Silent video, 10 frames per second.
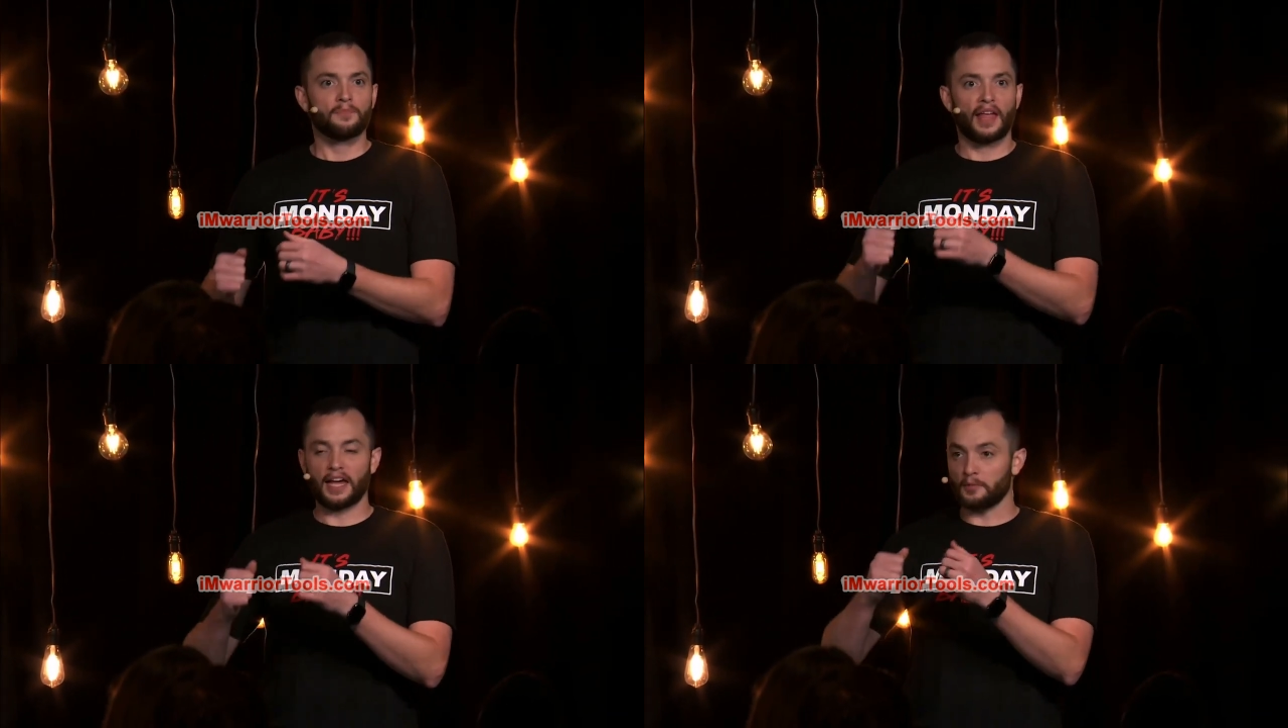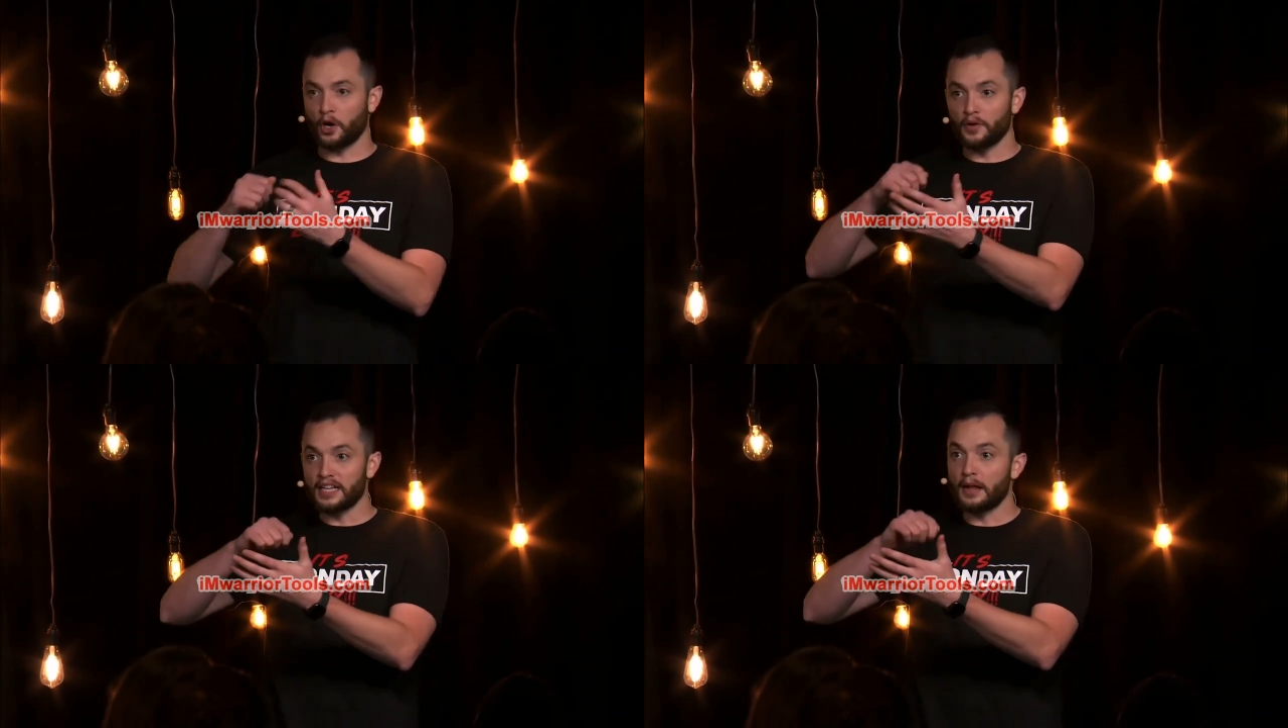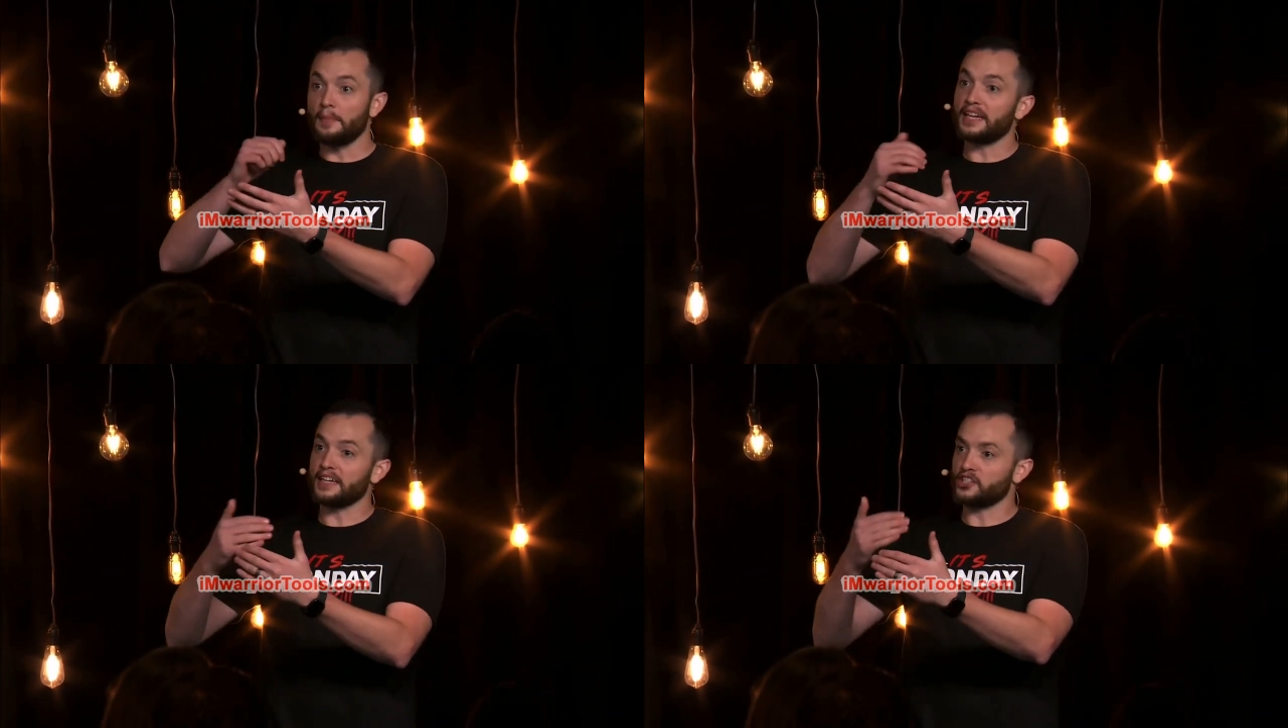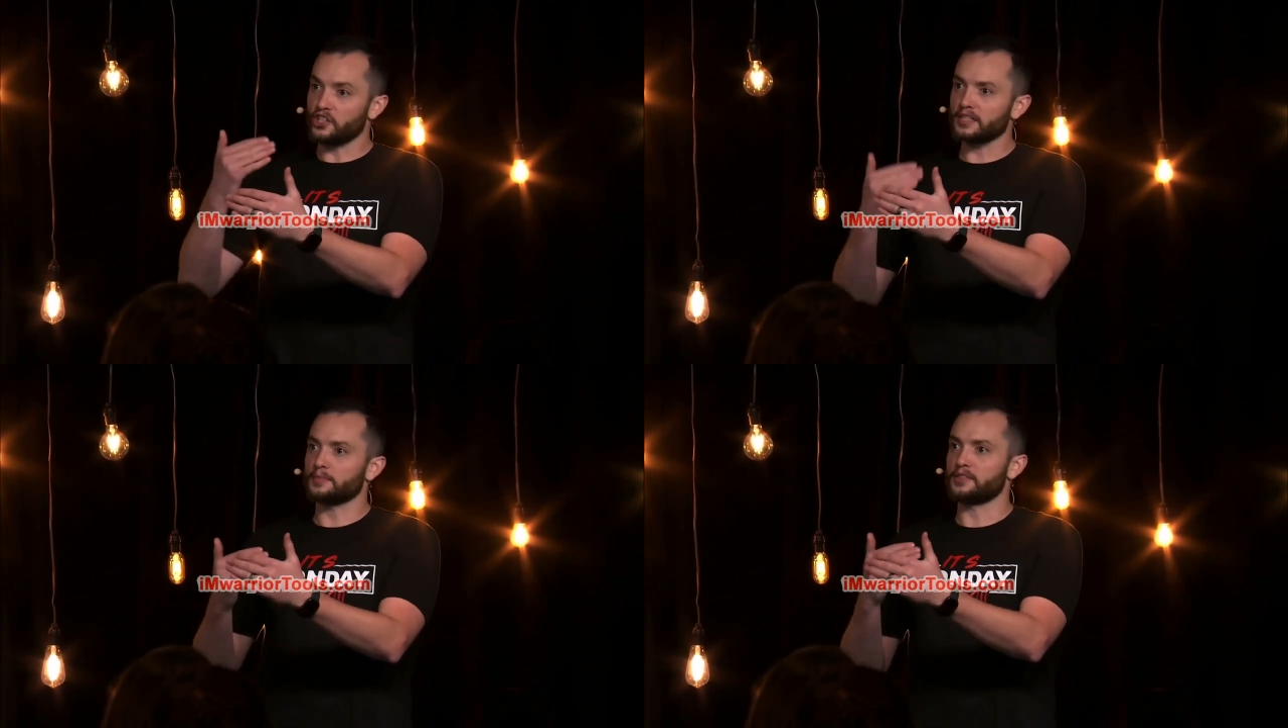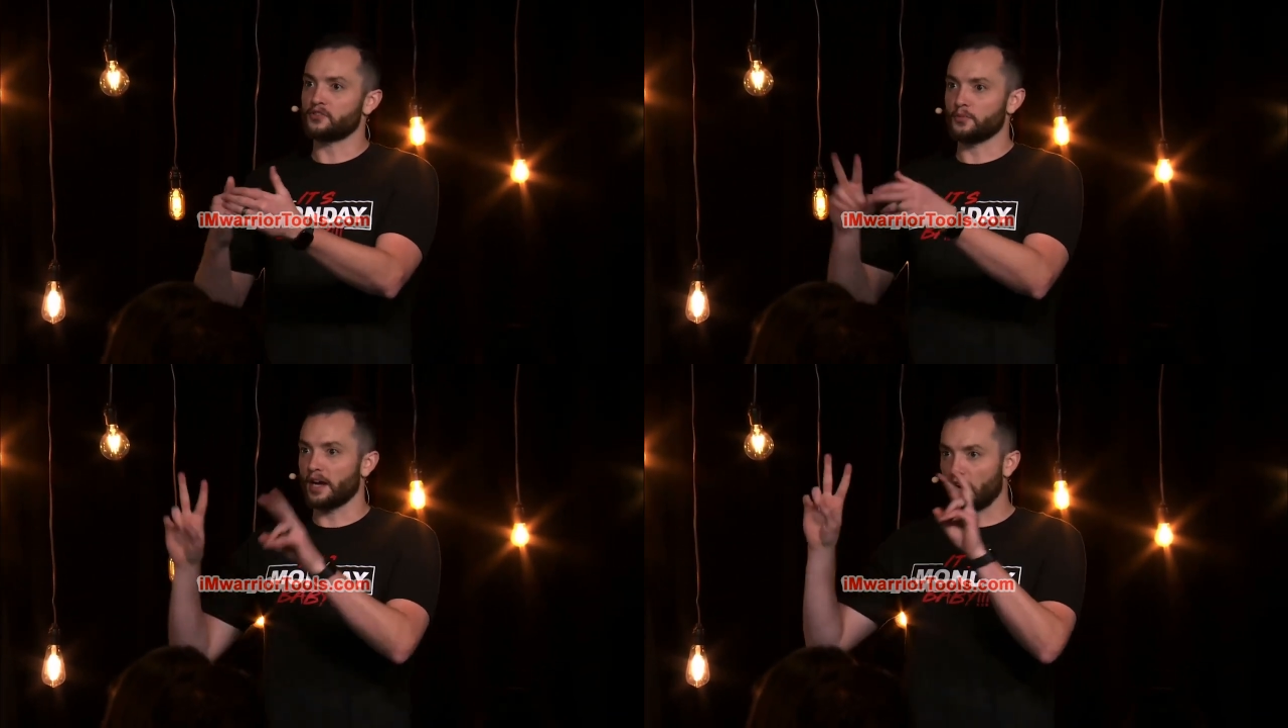and I'm going in and making adjustments
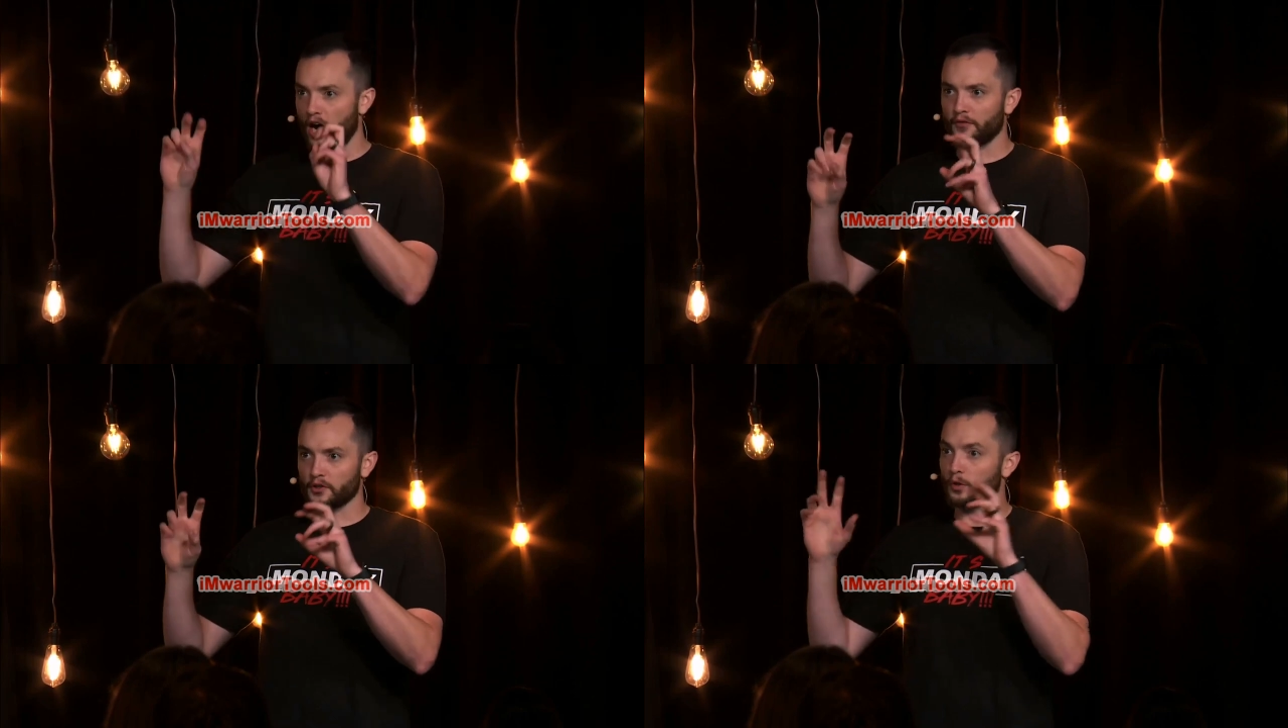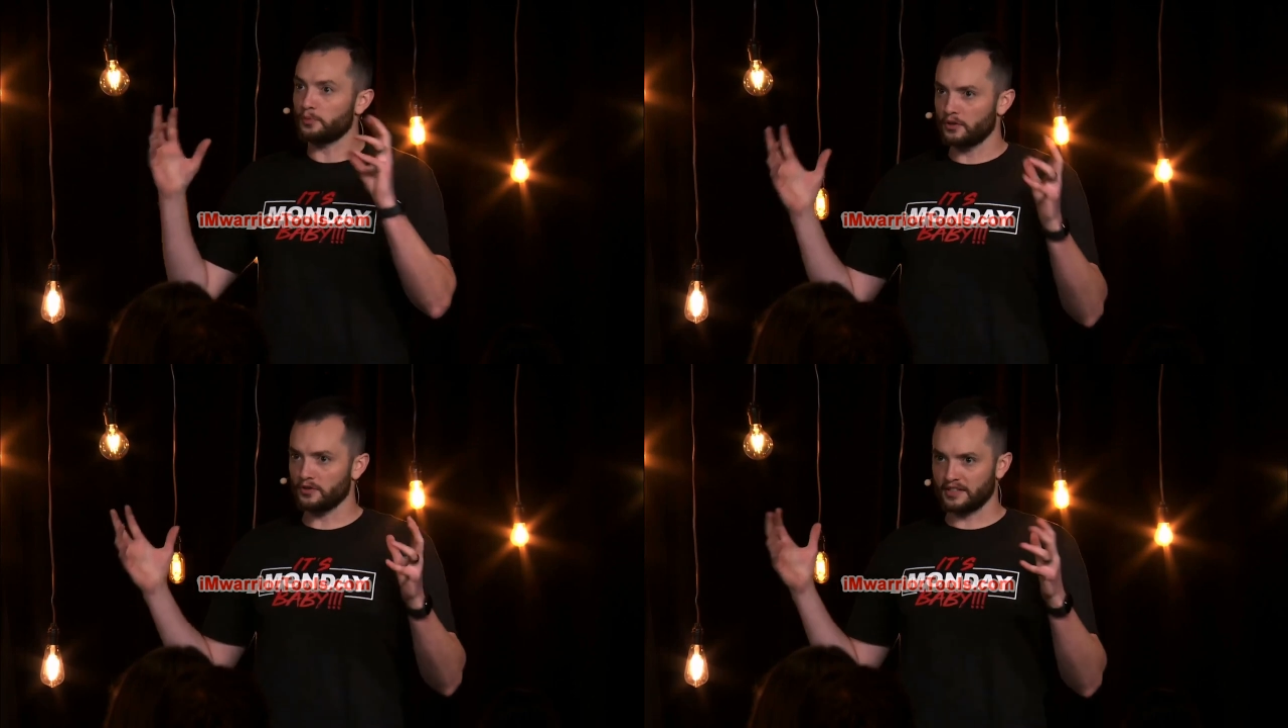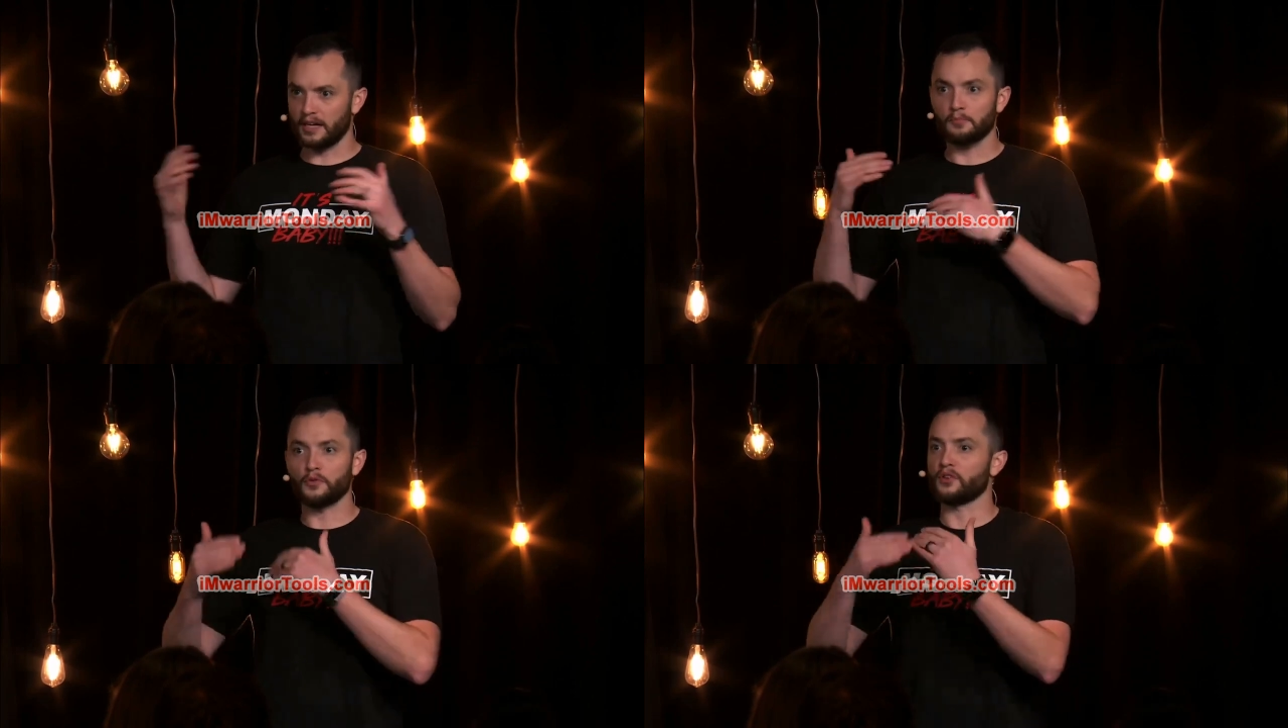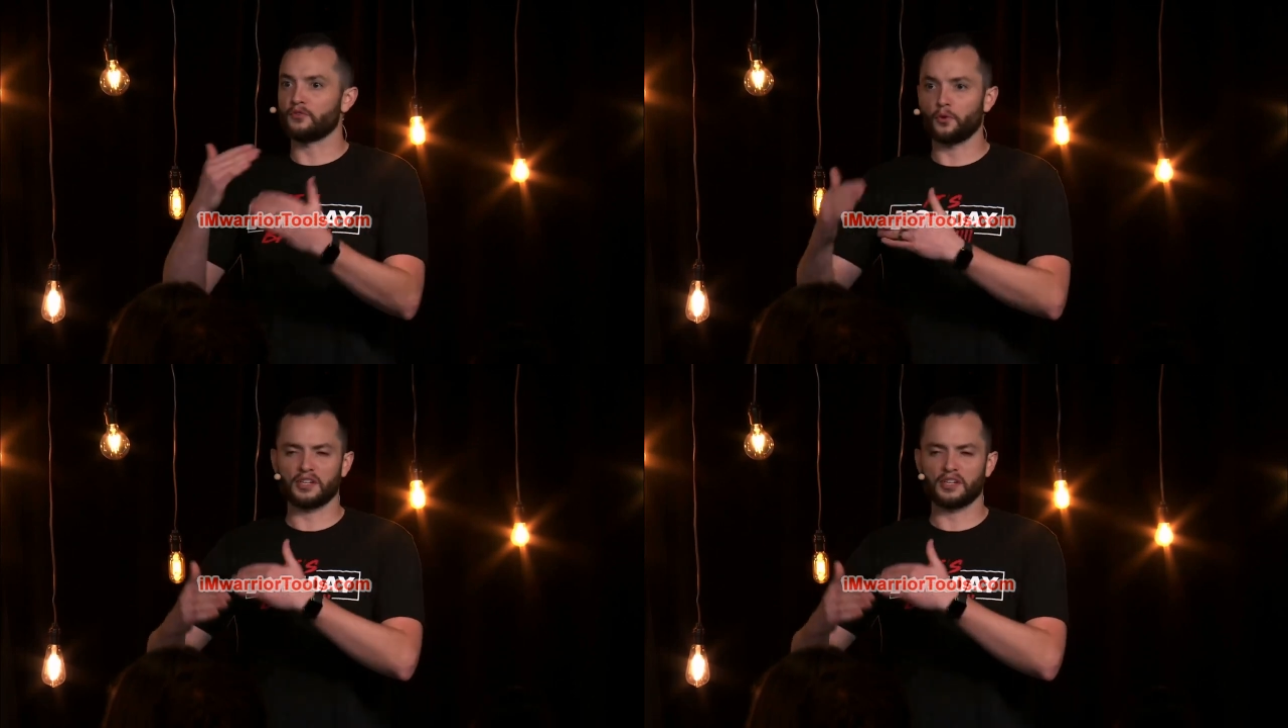to my offer or prototype moving forward.